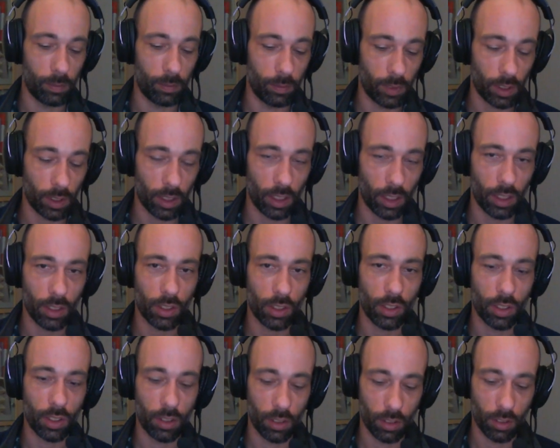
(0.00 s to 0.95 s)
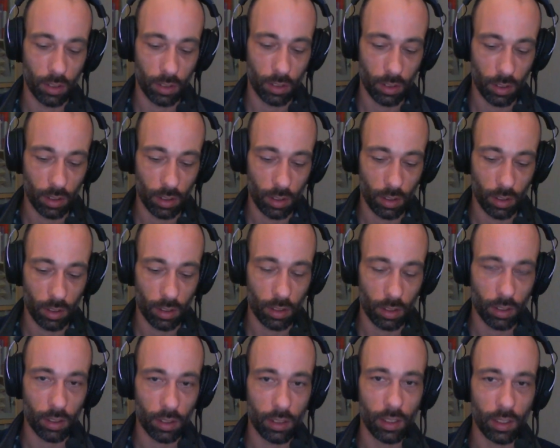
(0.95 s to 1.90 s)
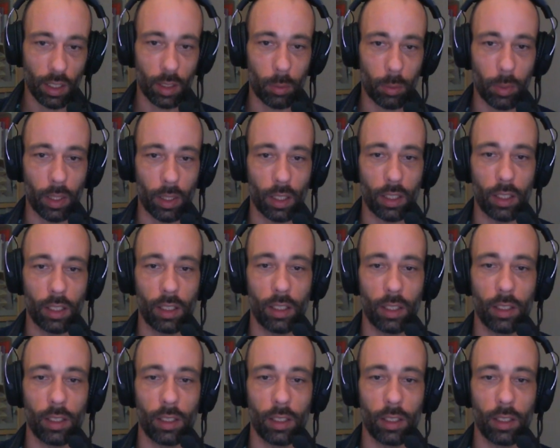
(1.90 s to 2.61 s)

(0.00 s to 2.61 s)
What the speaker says: not age, tijdperk.